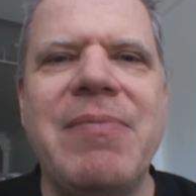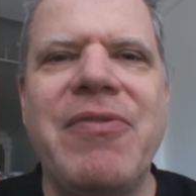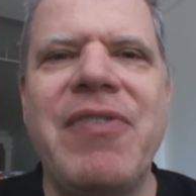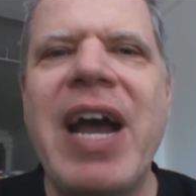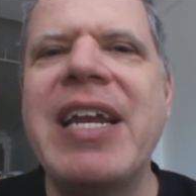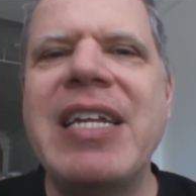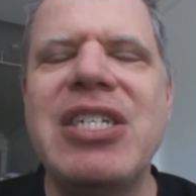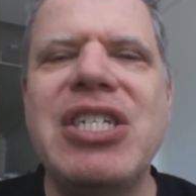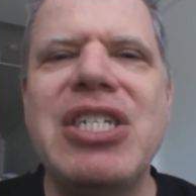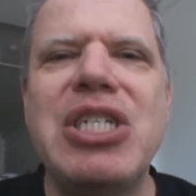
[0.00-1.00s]
finally
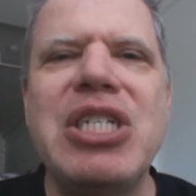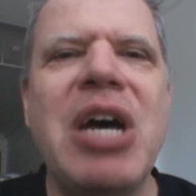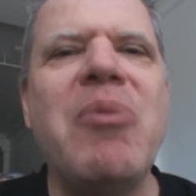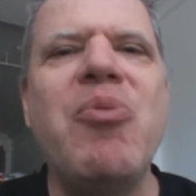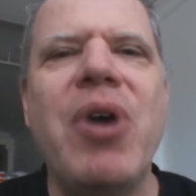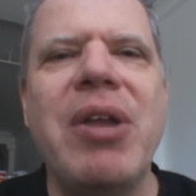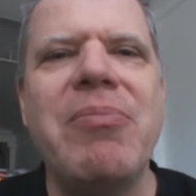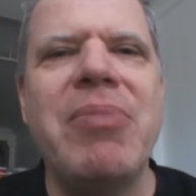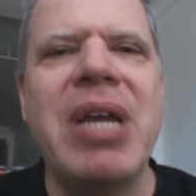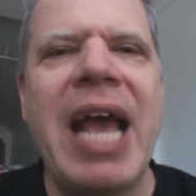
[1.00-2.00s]

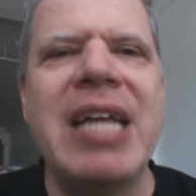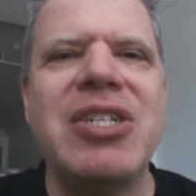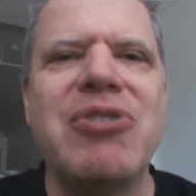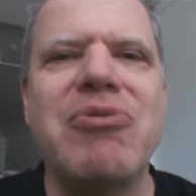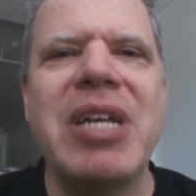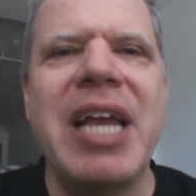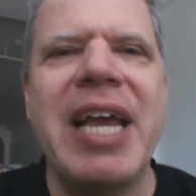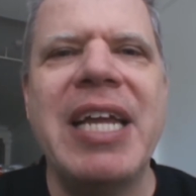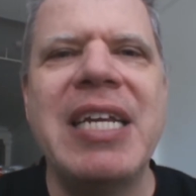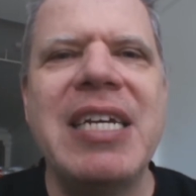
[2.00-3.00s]
somewhat began to
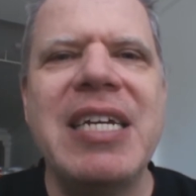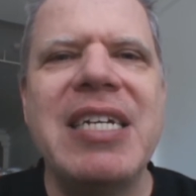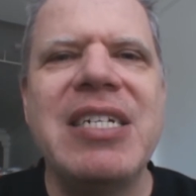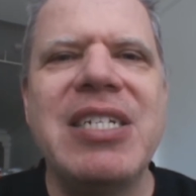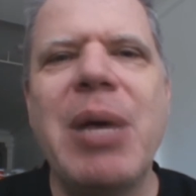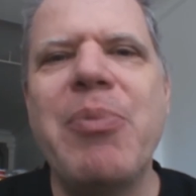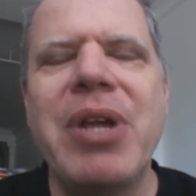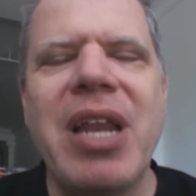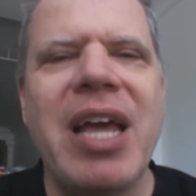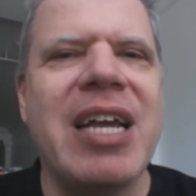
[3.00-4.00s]
regain
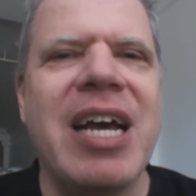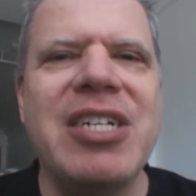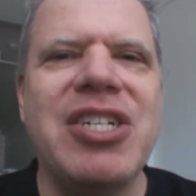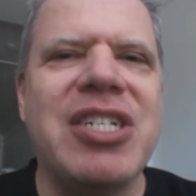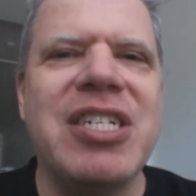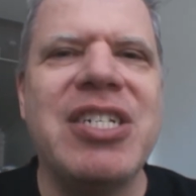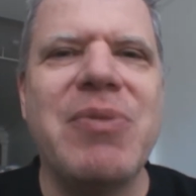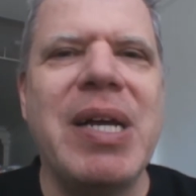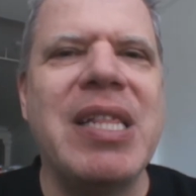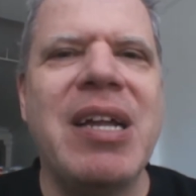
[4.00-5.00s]
something like
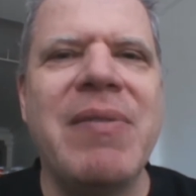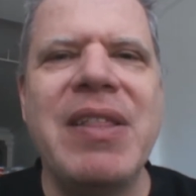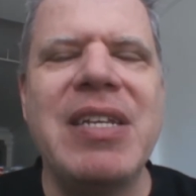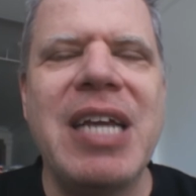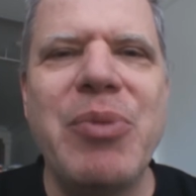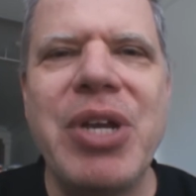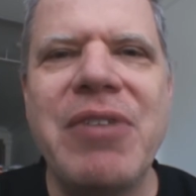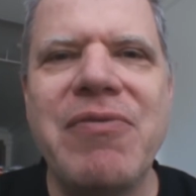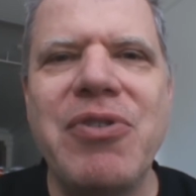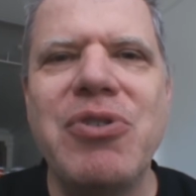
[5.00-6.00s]
consciousness around the time we
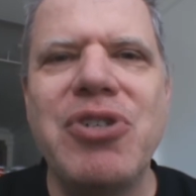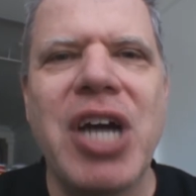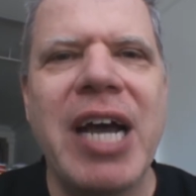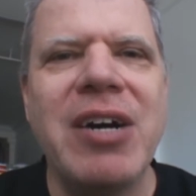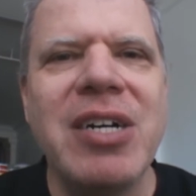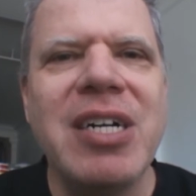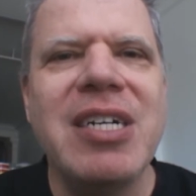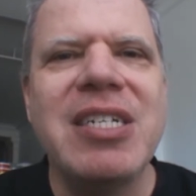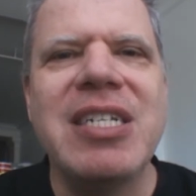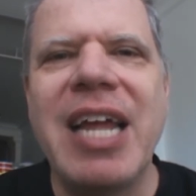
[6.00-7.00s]
hit Voodoo Child,
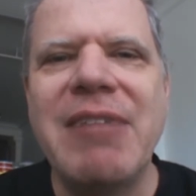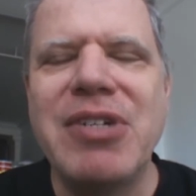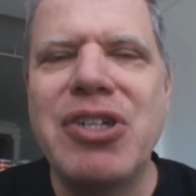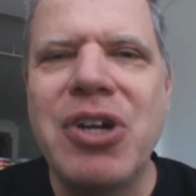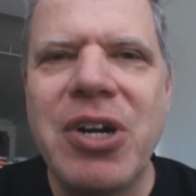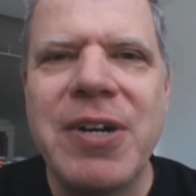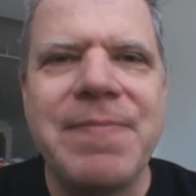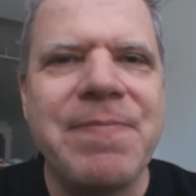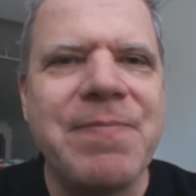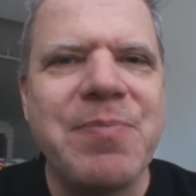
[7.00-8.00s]
Slight
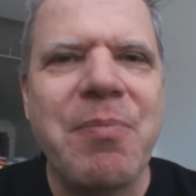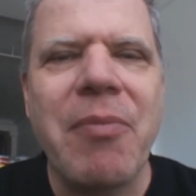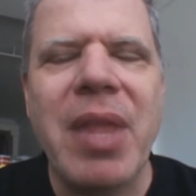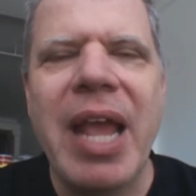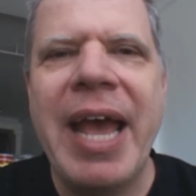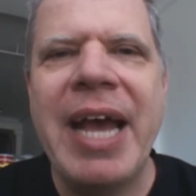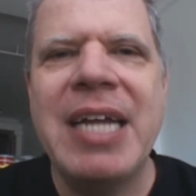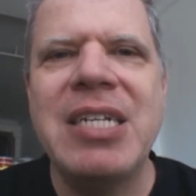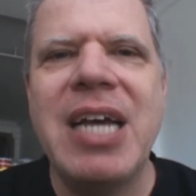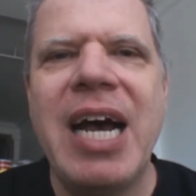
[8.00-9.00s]
Return.
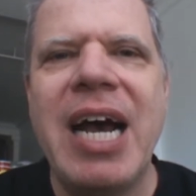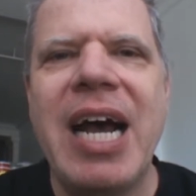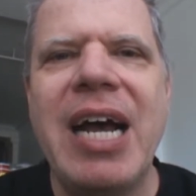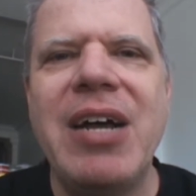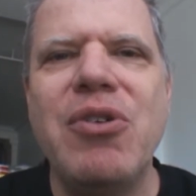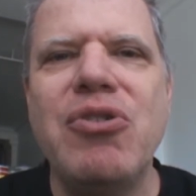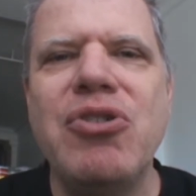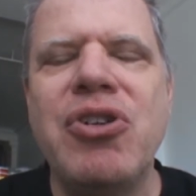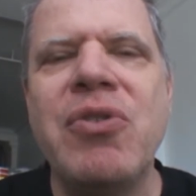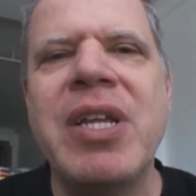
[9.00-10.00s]
And
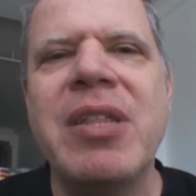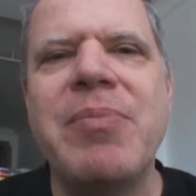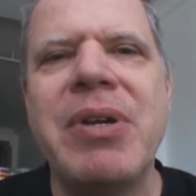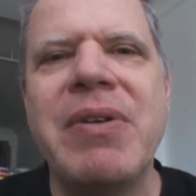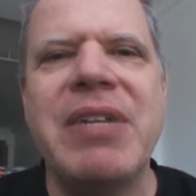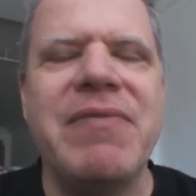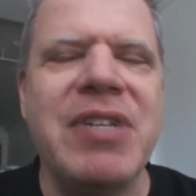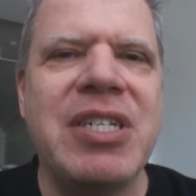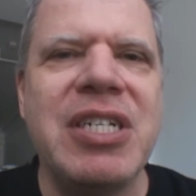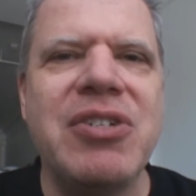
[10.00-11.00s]
during the period of
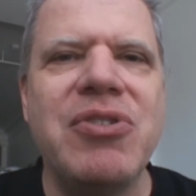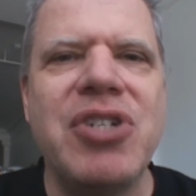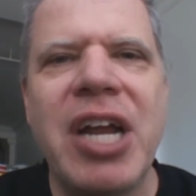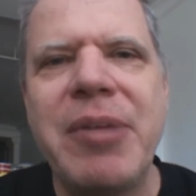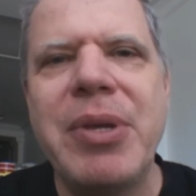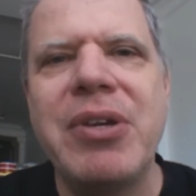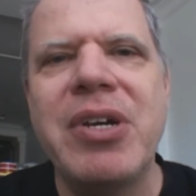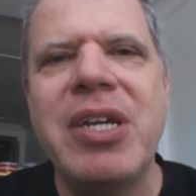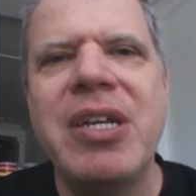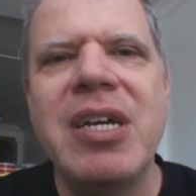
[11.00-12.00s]
listening to Johnny B.
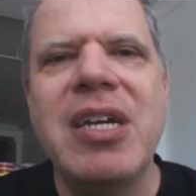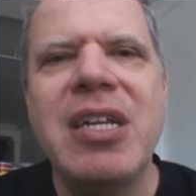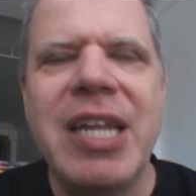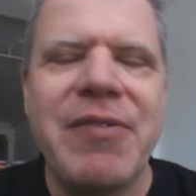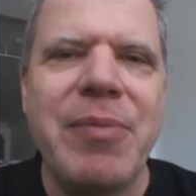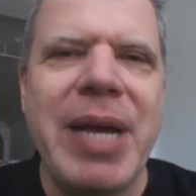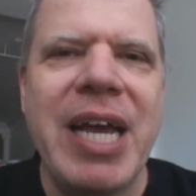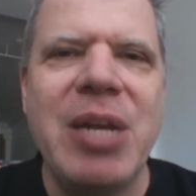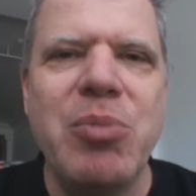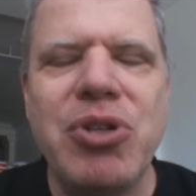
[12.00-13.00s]
Goode,
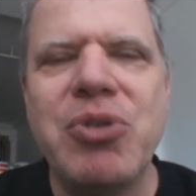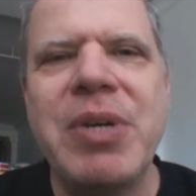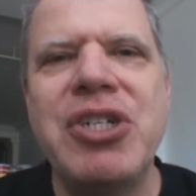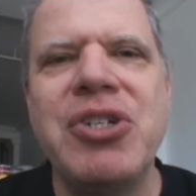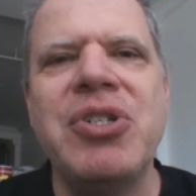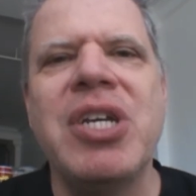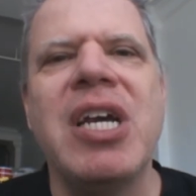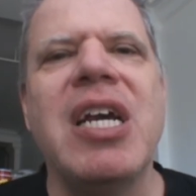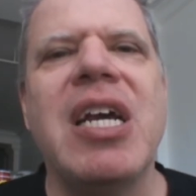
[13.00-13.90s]
Loverman, Blue Suede Shoes,